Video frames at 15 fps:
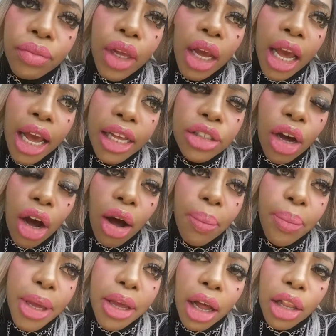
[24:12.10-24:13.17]
It's going to
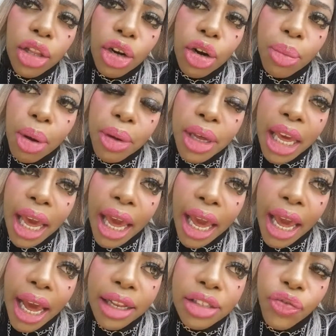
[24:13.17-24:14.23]
be aluminum
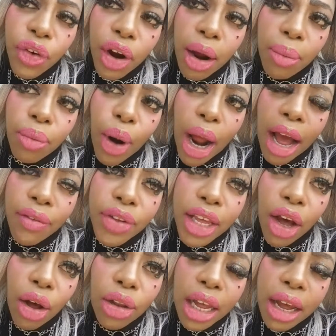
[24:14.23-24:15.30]
cans from
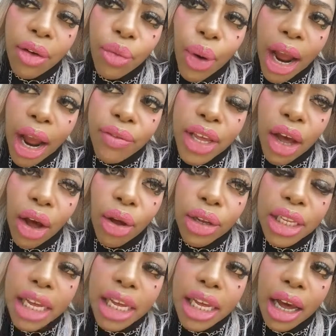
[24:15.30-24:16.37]

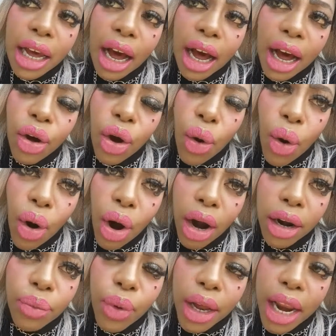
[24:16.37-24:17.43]
ravioli,
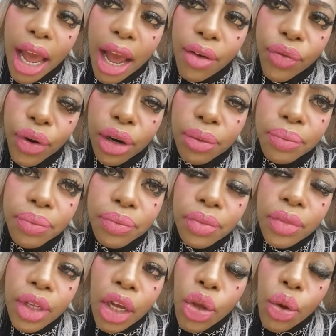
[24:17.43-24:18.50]
corn, whatever.
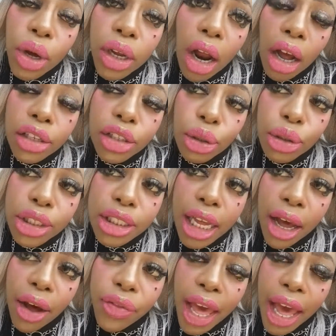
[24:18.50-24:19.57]
You can also
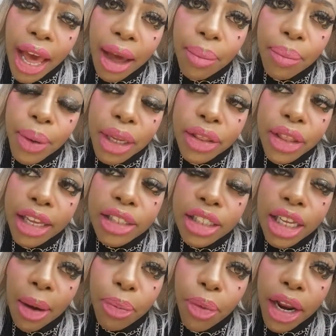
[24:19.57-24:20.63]
sell that, but they
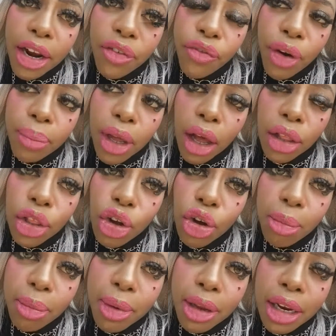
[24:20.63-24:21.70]
separate it from the
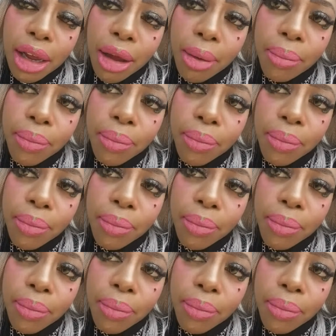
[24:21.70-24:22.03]
aluminum.